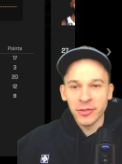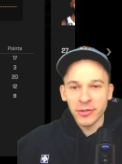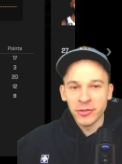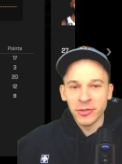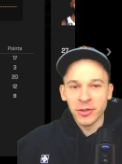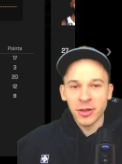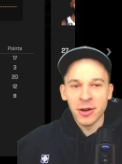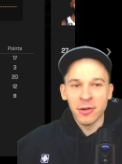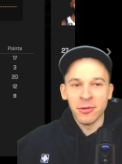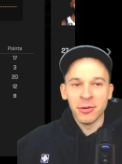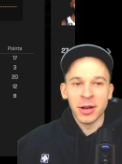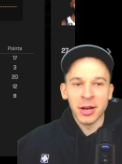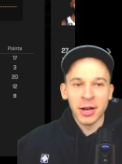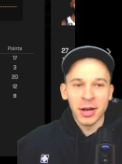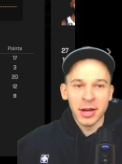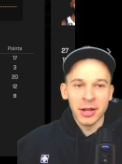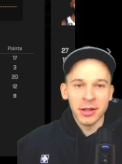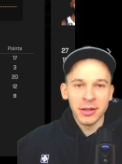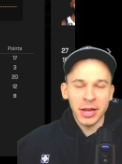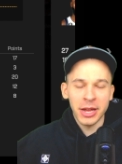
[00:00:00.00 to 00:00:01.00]

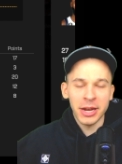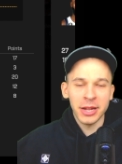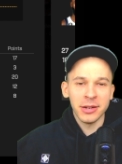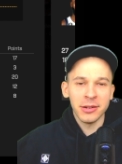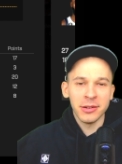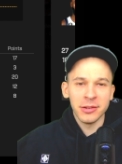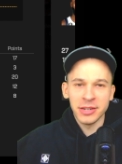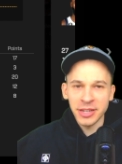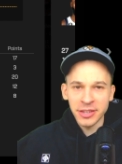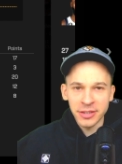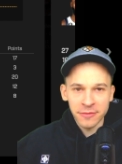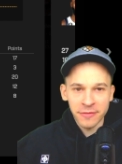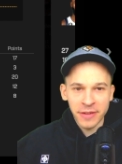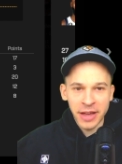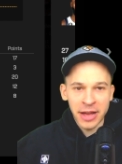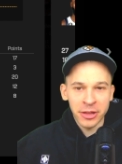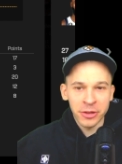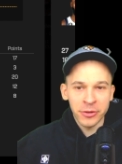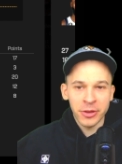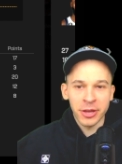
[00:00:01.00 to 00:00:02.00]
so getting decent
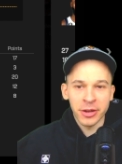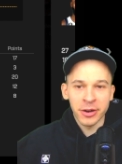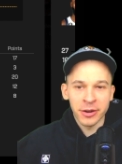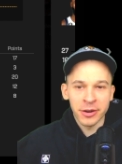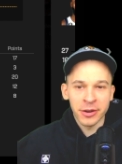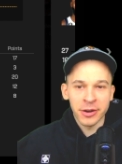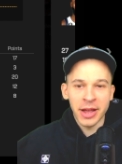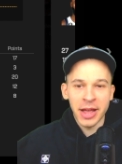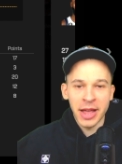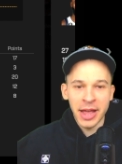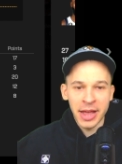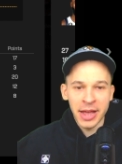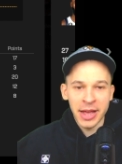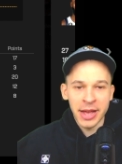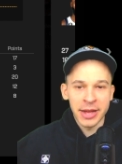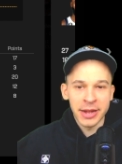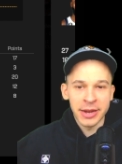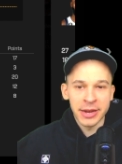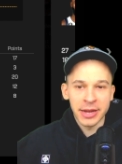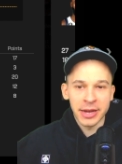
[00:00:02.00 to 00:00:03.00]
value here,
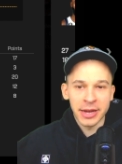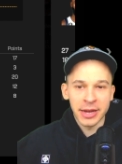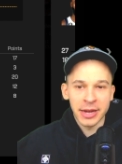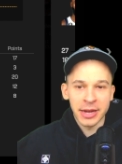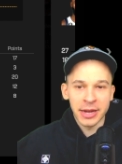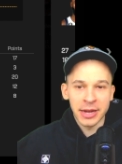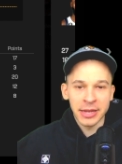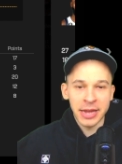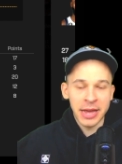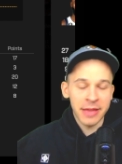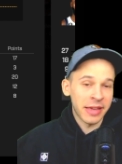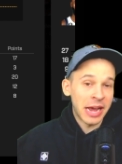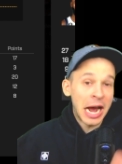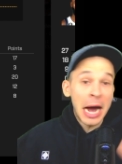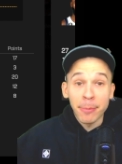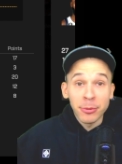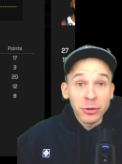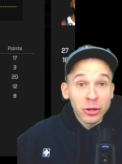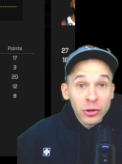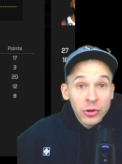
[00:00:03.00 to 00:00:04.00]
and yeah, the
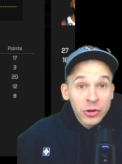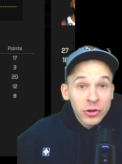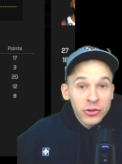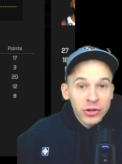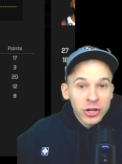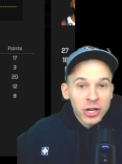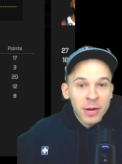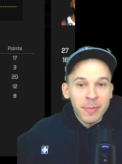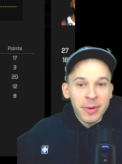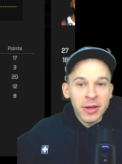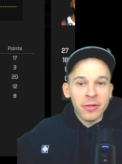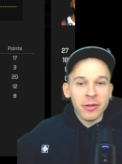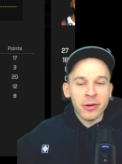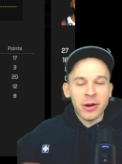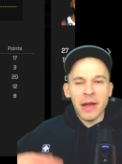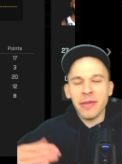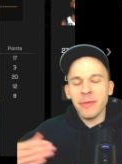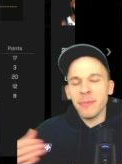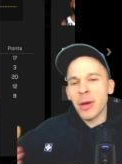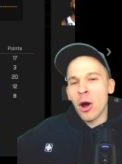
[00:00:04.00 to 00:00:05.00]
opportunities are going to be
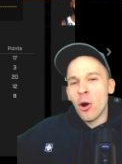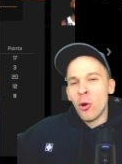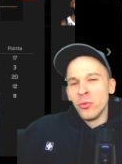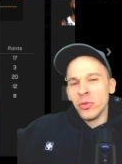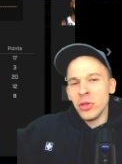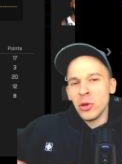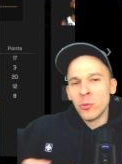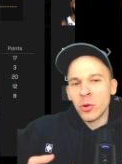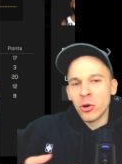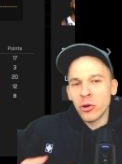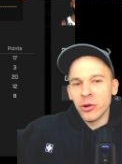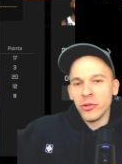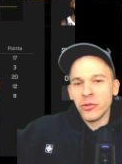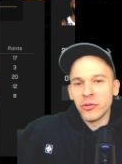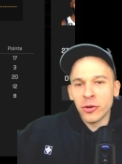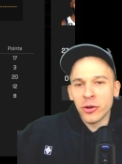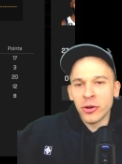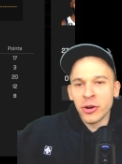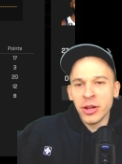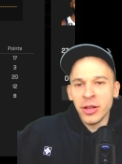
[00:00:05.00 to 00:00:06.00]
there. I think my only real
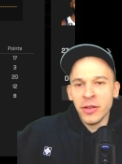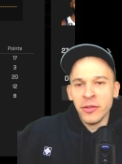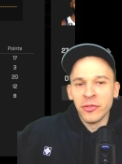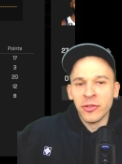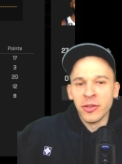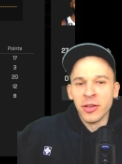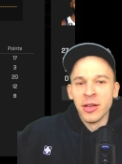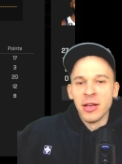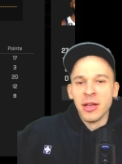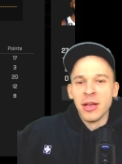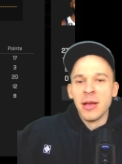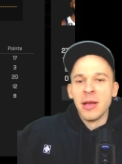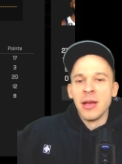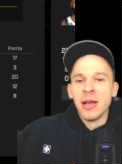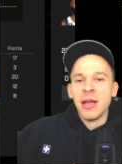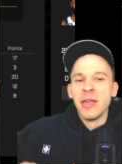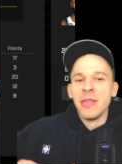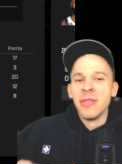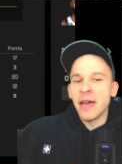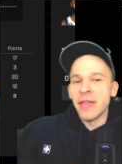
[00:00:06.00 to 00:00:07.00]
concern is
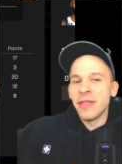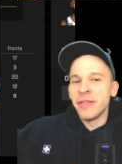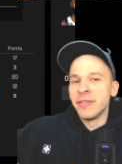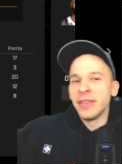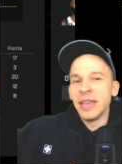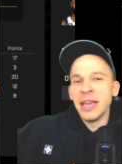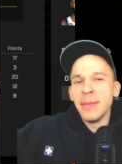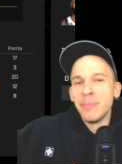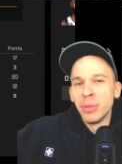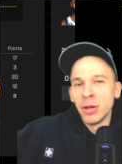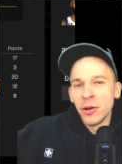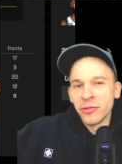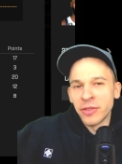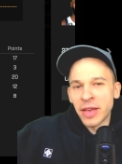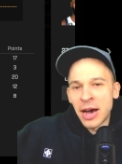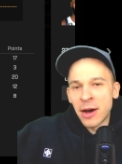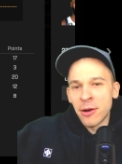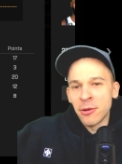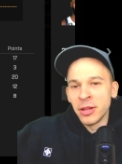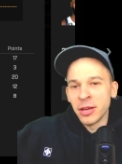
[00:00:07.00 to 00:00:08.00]
that this game blows
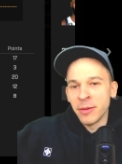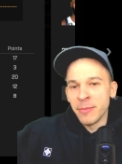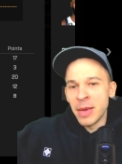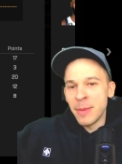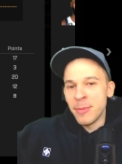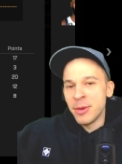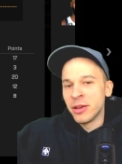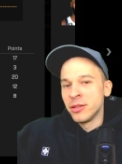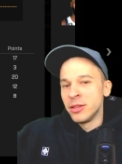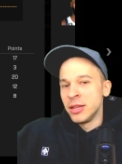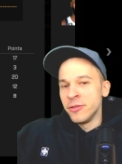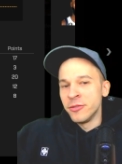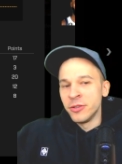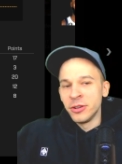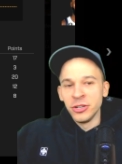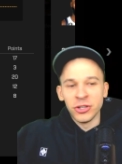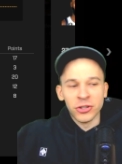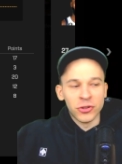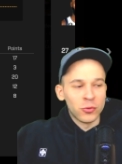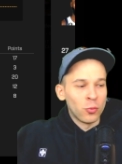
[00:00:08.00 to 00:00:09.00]
out. Like, maybe
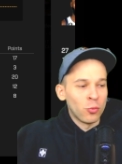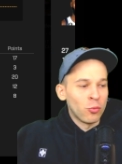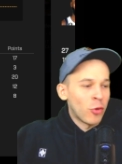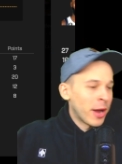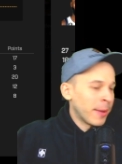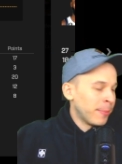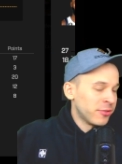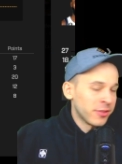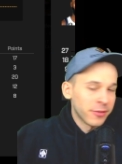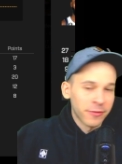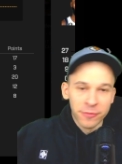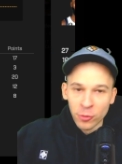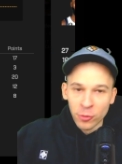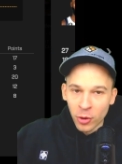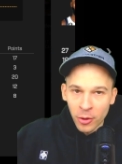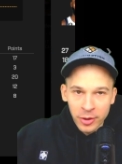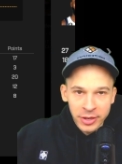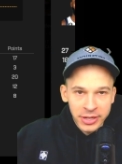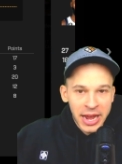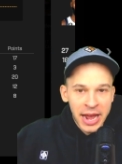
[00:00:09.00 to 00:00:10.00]
Cleveland just wipes the
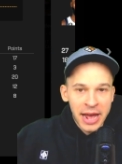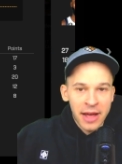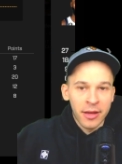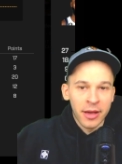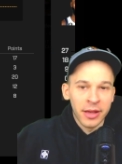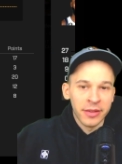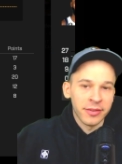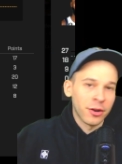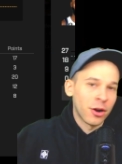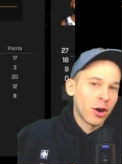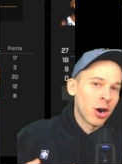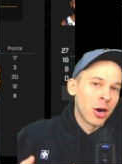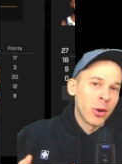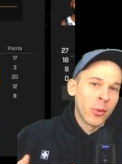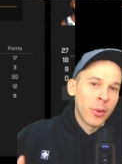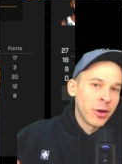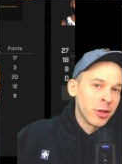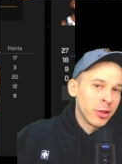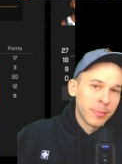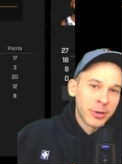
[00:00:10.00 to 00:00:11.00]
floor with Dallas and
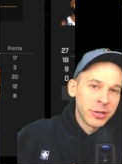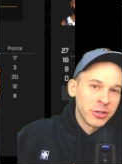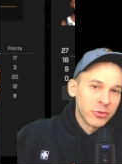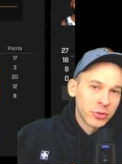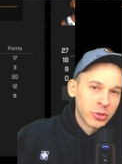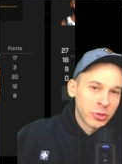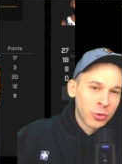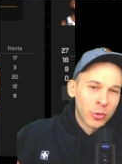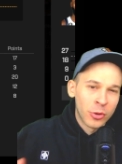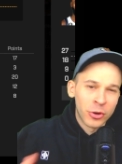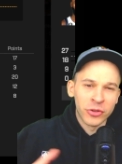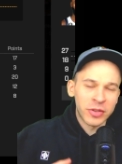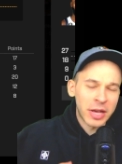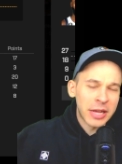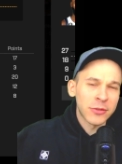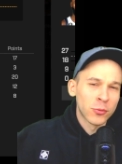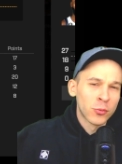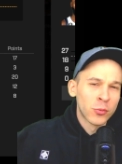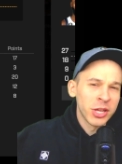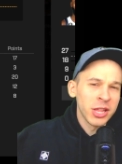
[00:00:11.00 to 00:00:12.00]
Hardaway only plays 3 quarters.
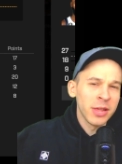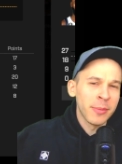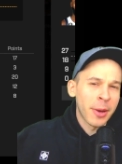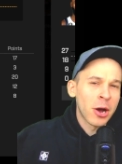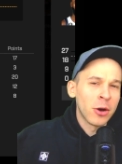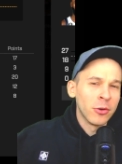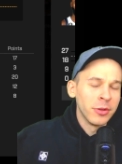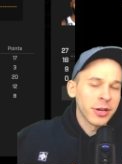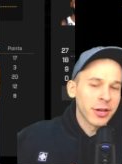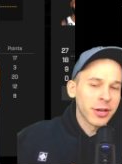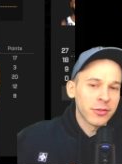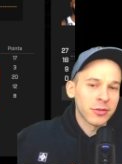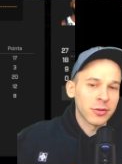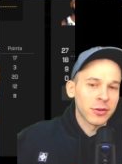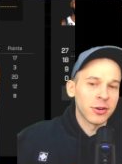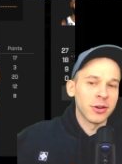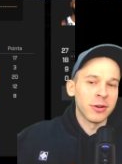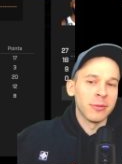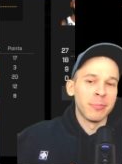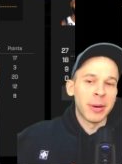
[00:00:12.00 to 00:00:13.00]
That's really my only
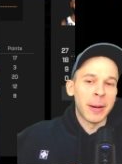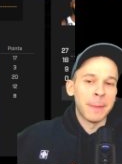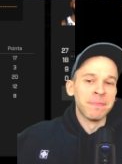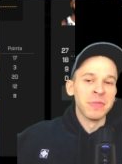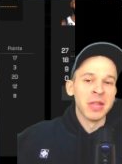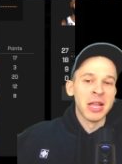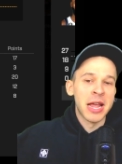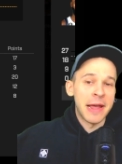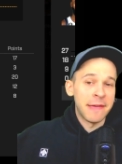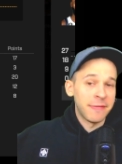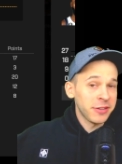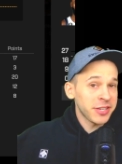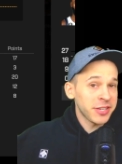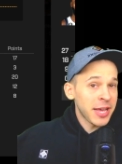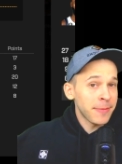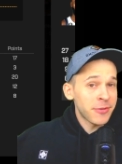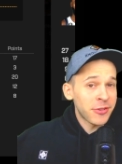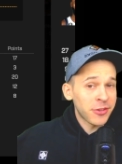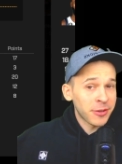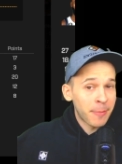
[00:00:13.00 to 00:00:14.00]
concern. But if this
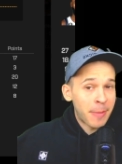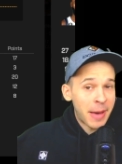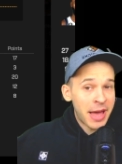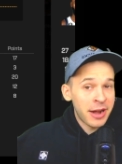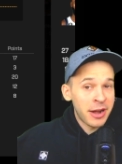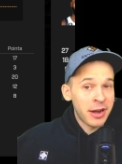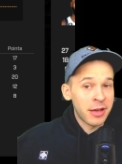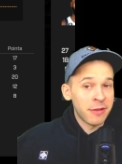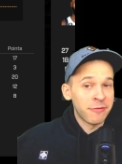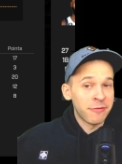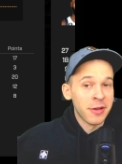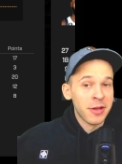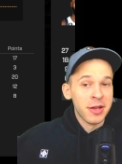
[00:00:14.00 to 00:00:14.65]
game is competitive,